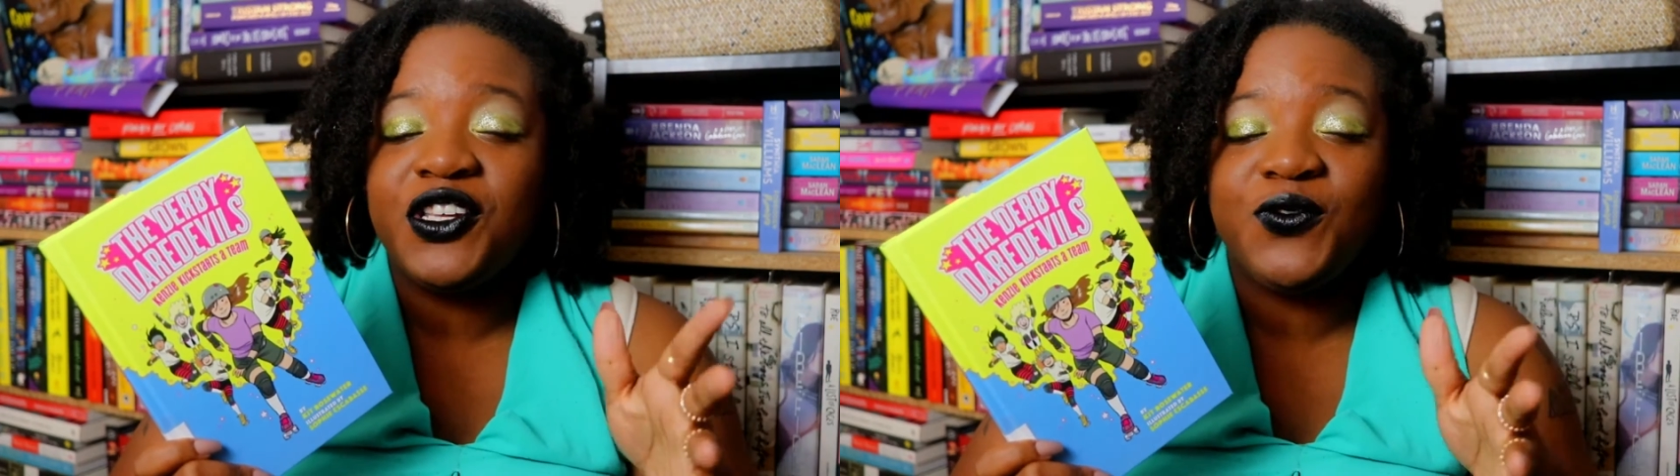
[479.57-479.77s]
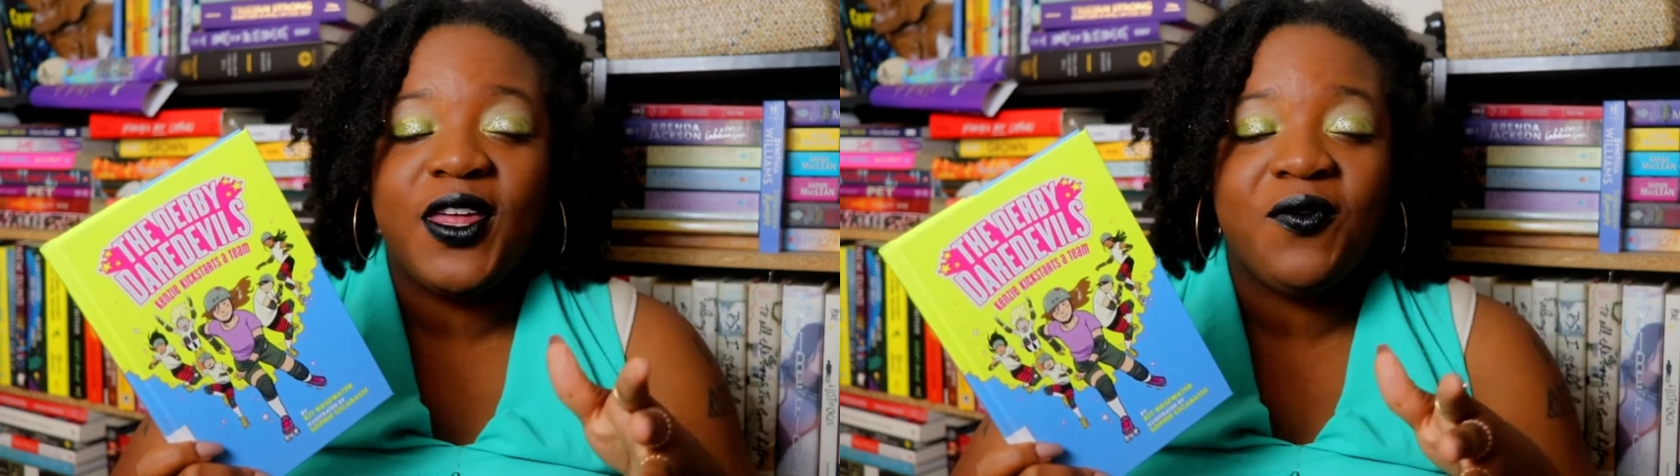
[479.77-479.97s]

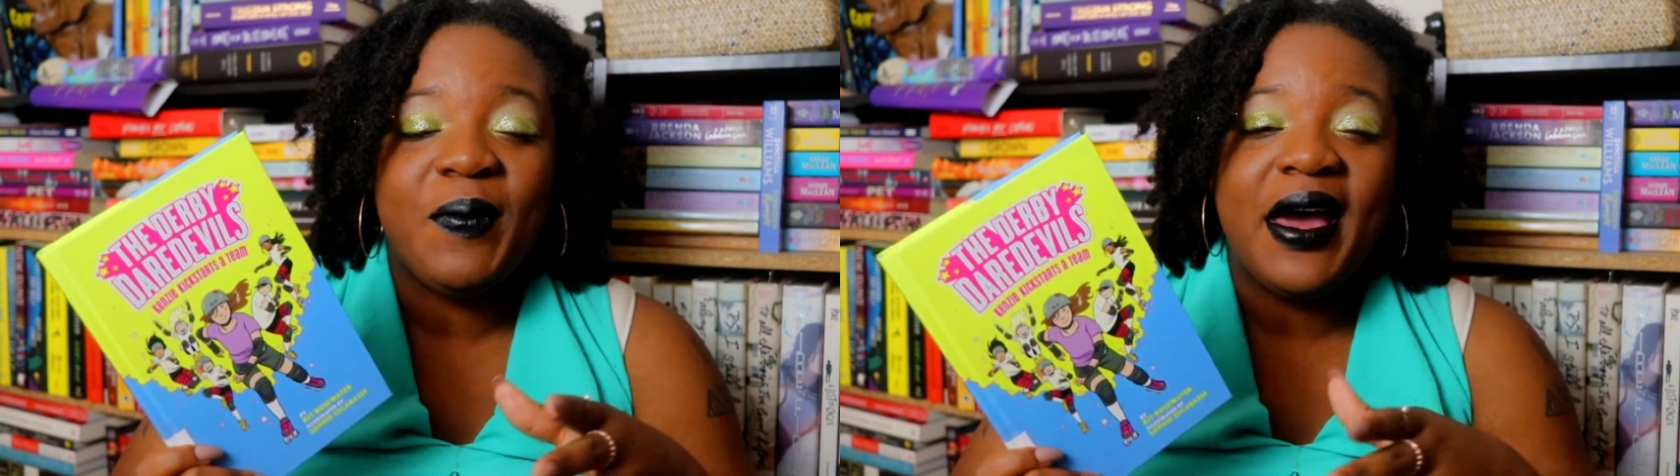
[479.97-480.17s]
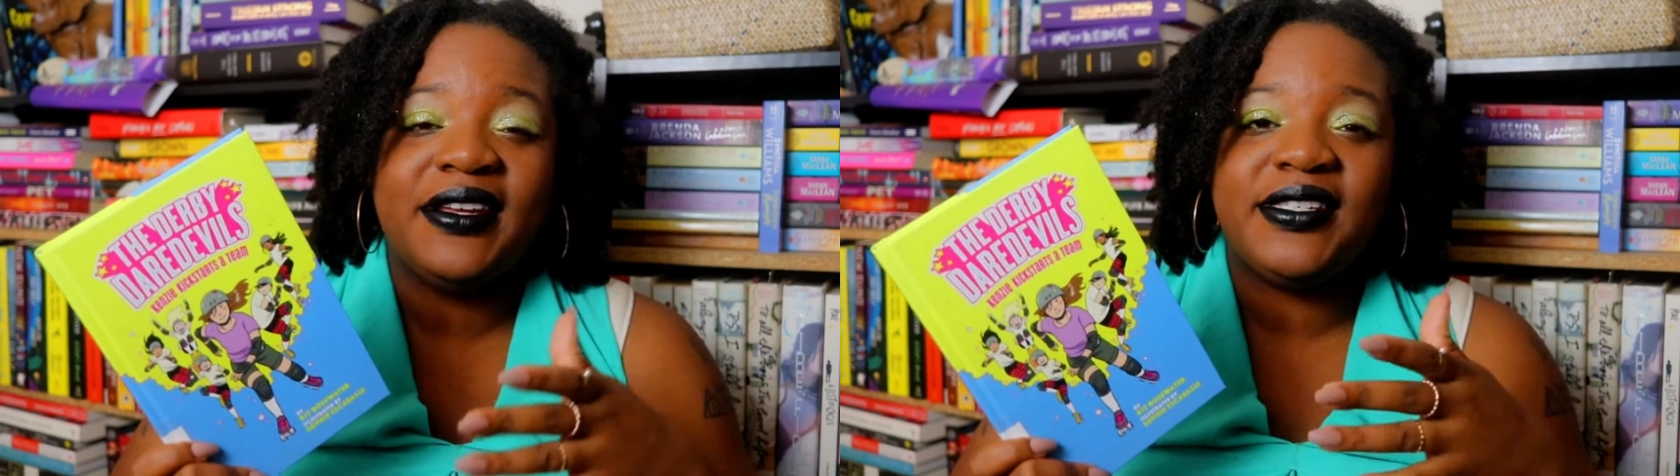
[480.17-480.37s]
friends with
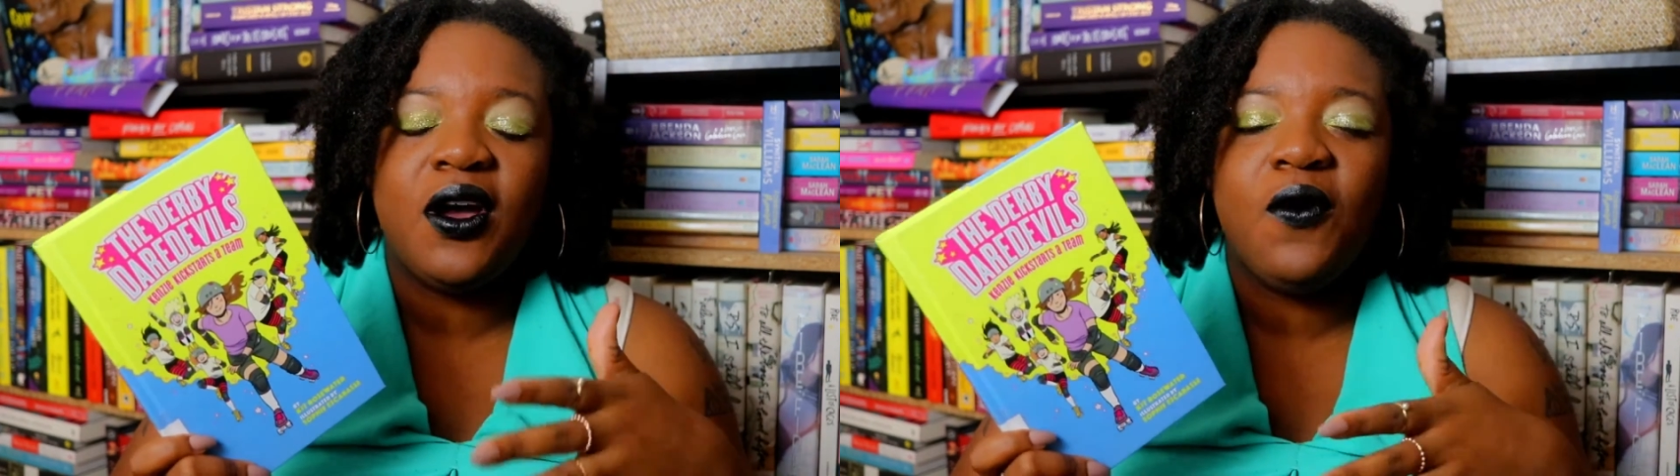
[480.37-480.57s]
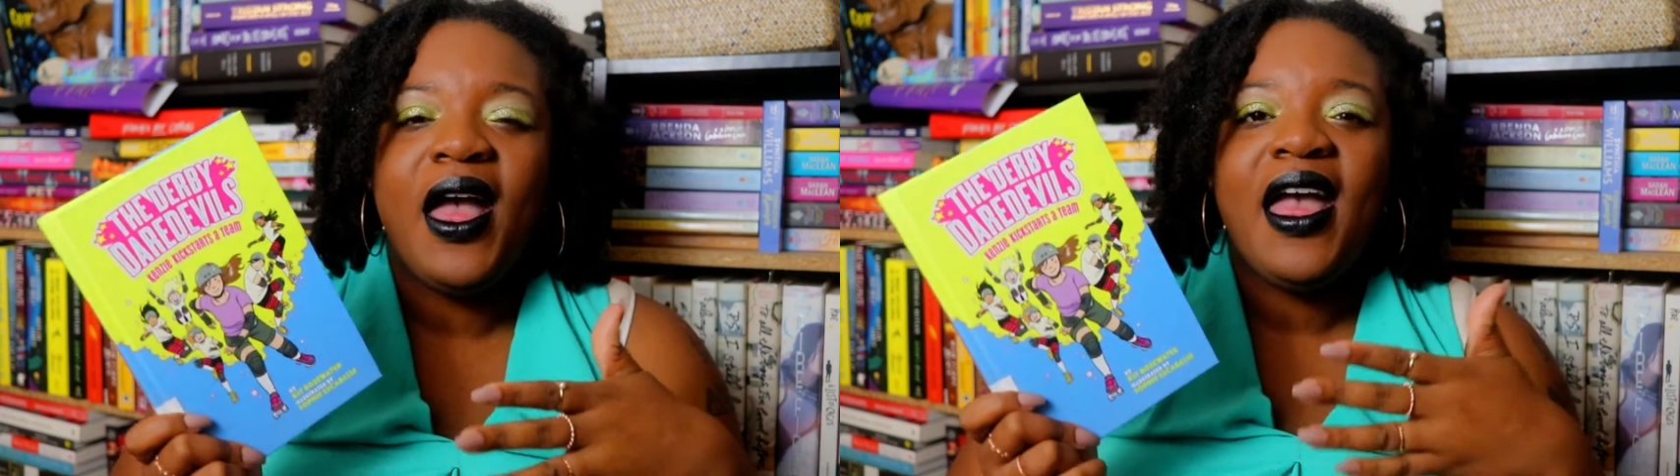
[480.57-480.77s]
everybody?
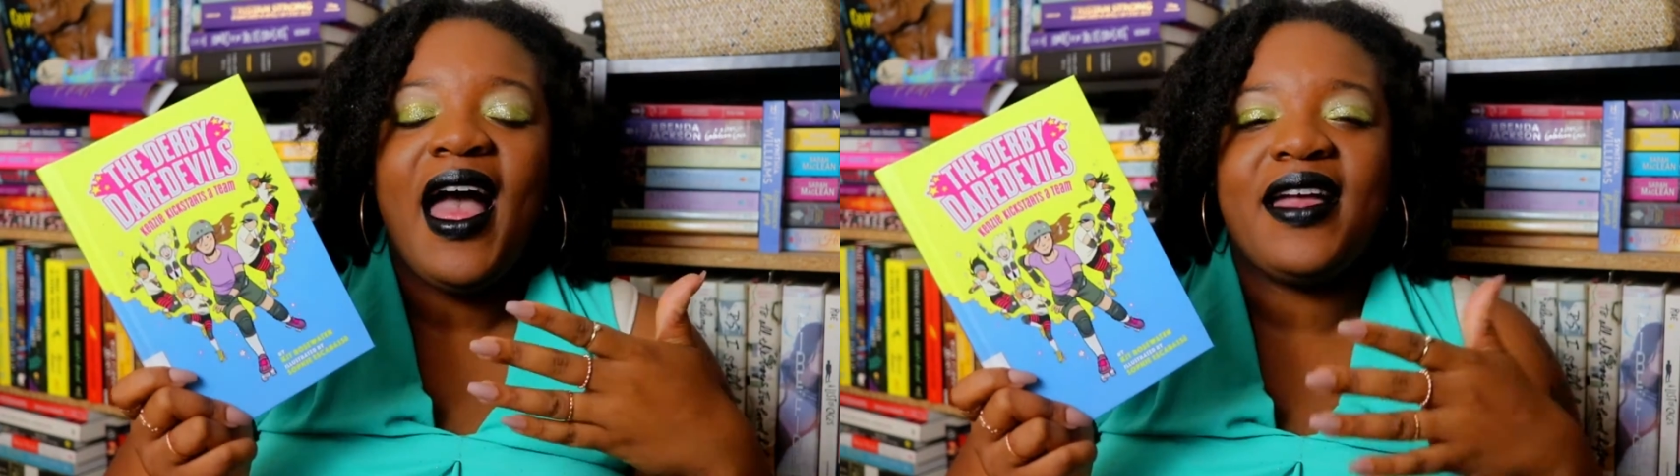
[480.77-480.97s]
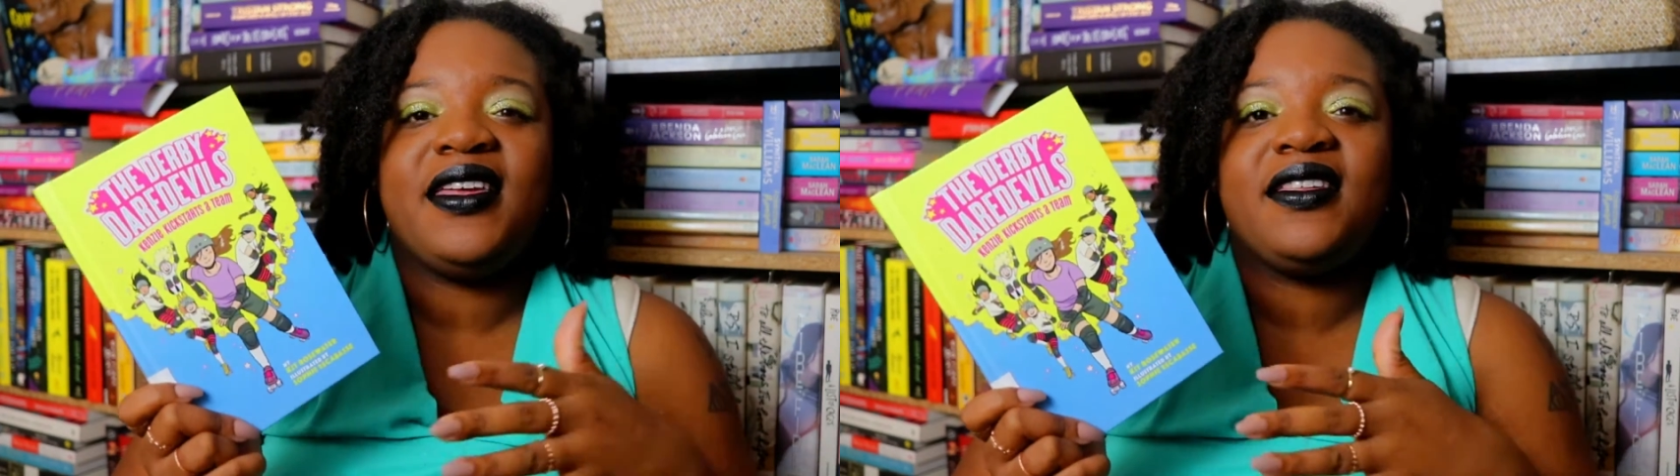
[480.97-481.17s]
So I